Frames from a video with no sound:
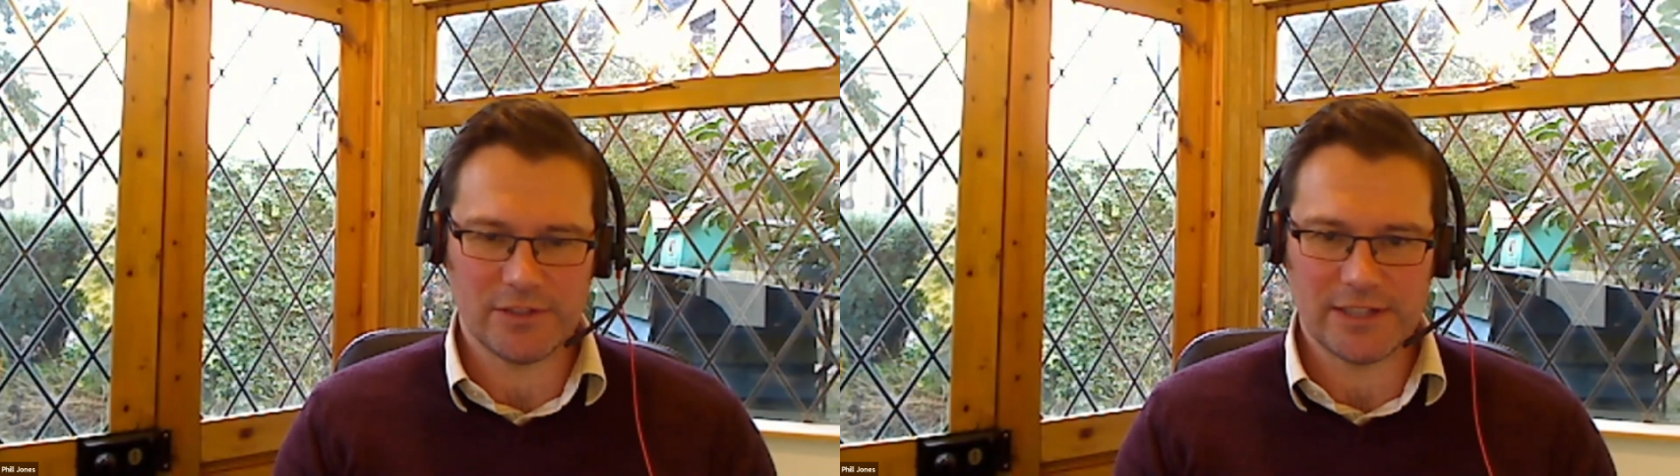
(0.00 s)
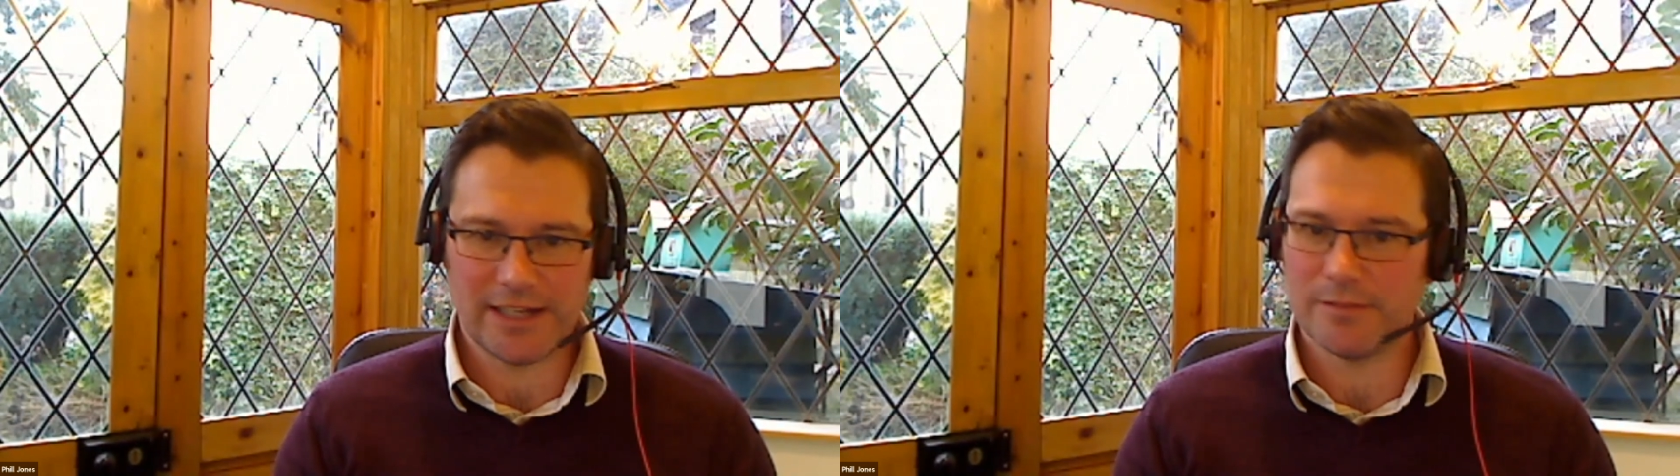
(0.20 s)

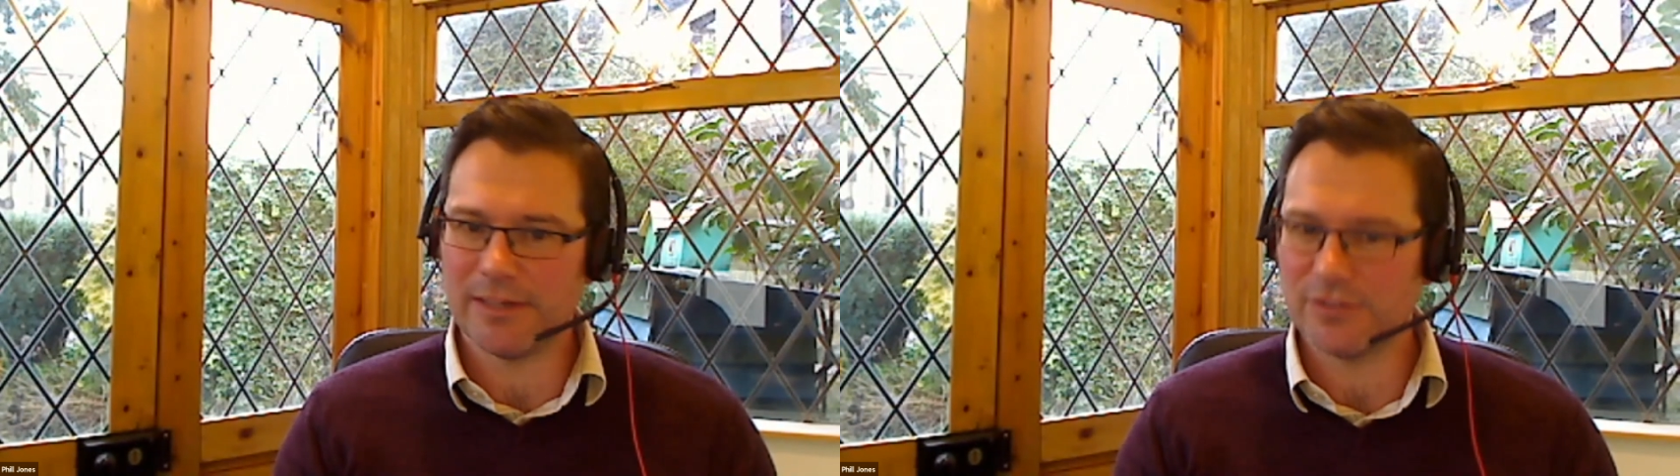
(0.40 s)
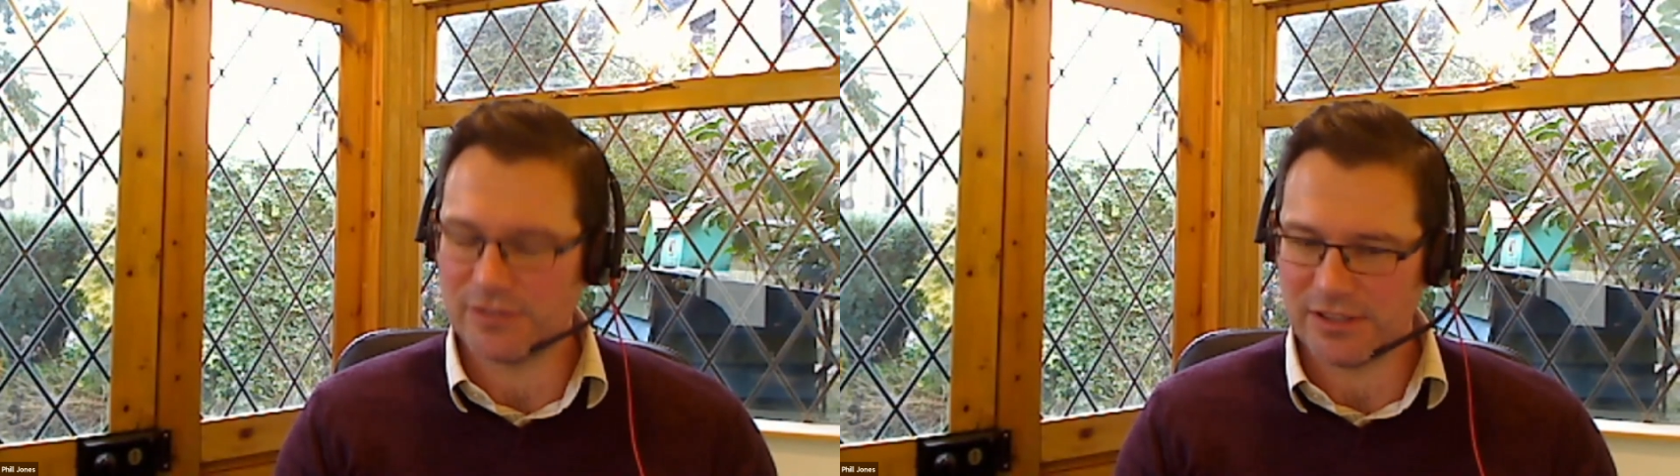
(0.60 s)

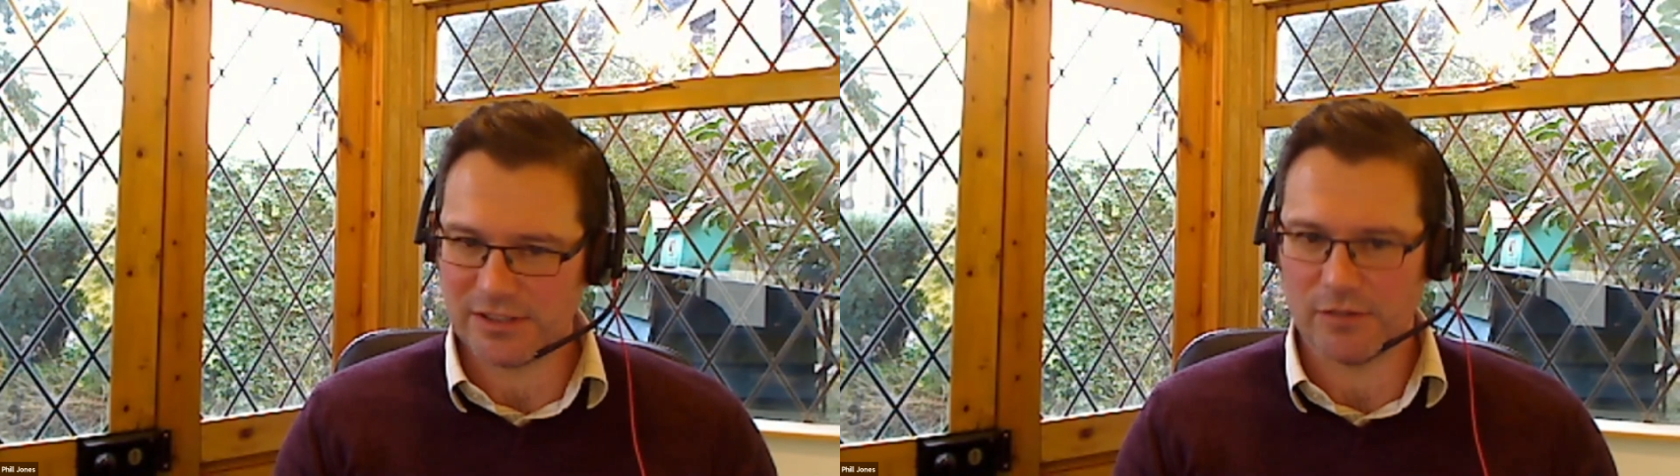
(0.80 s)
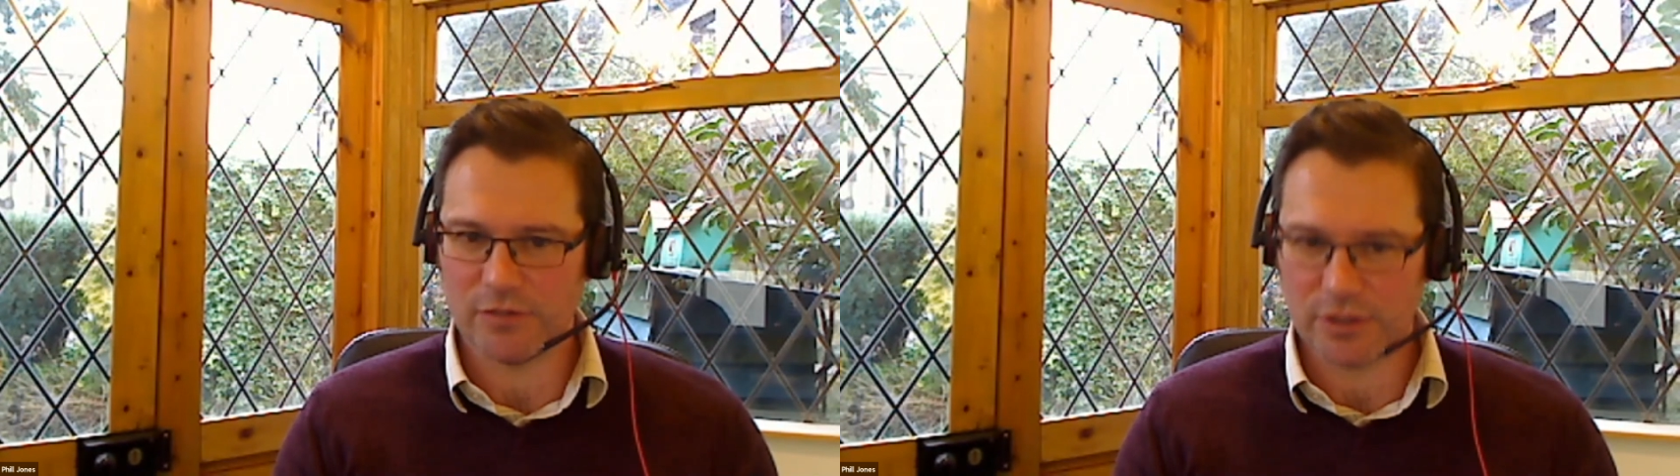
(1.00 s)
database because it's
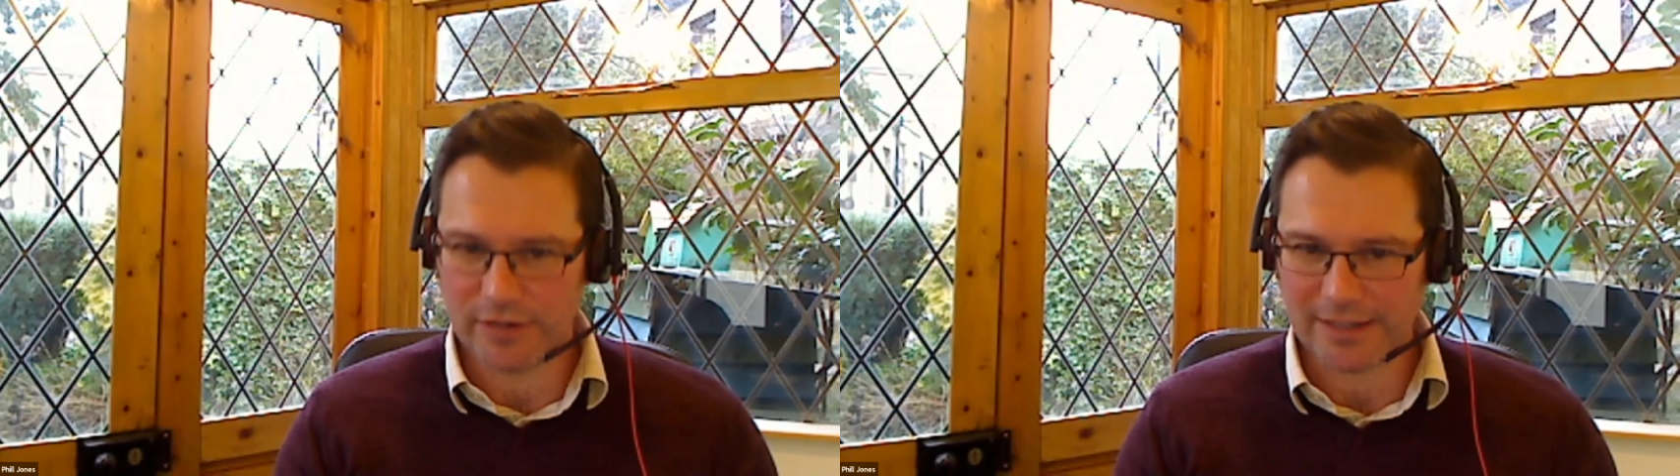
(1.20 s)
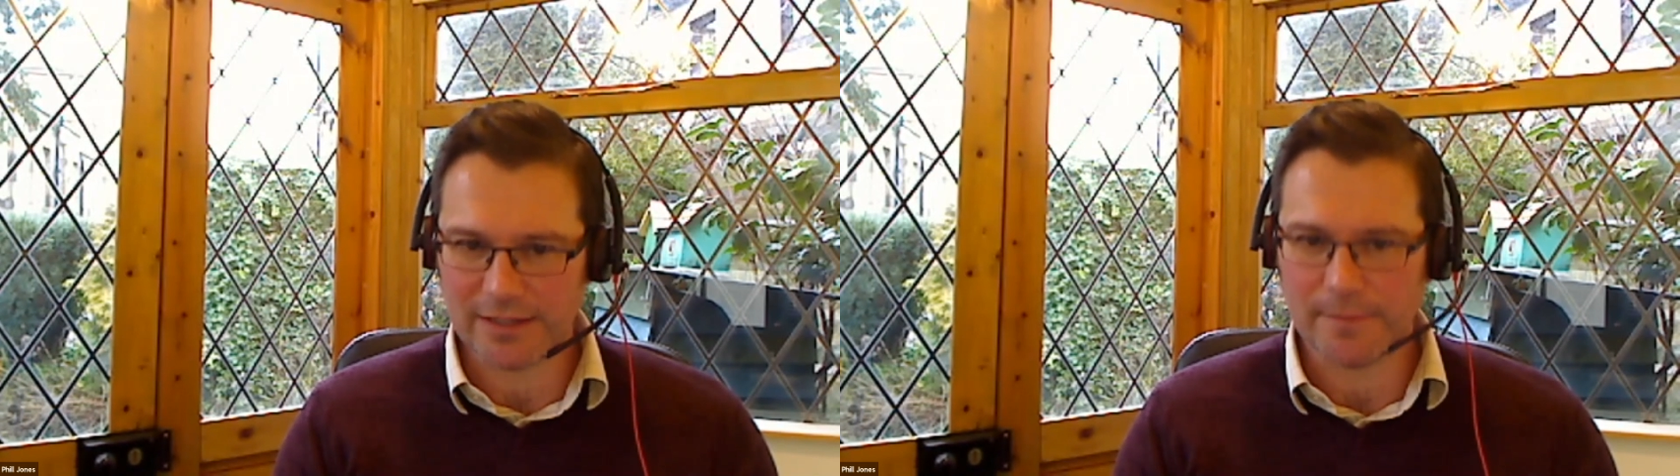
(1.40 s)

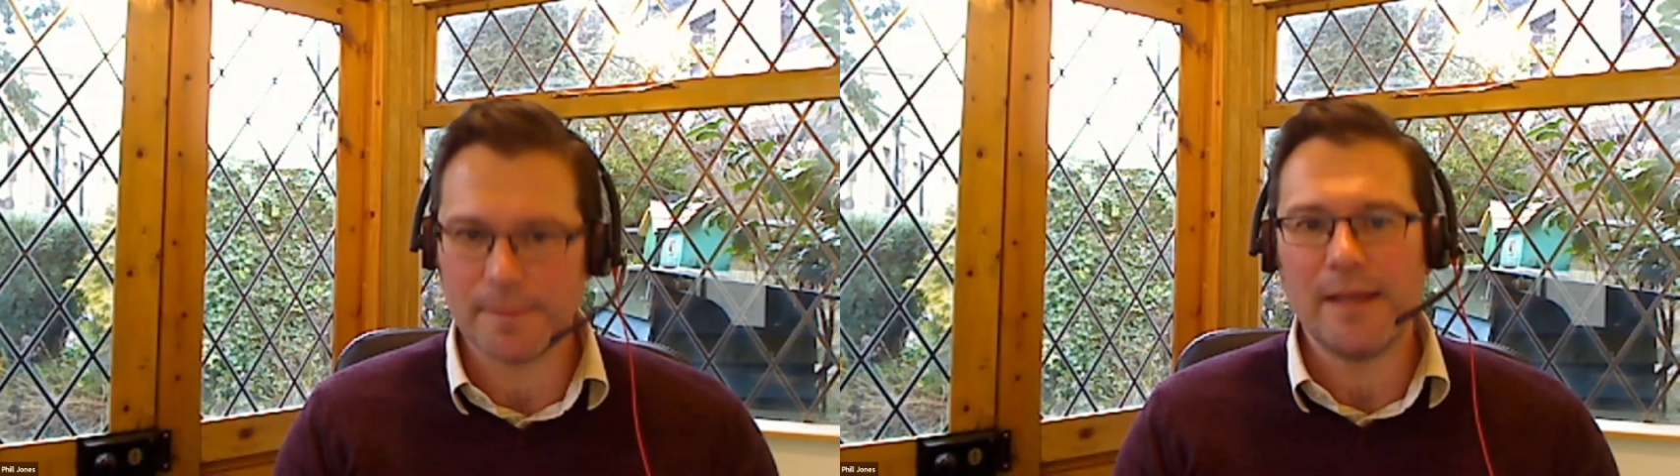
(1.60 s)
self-correcting.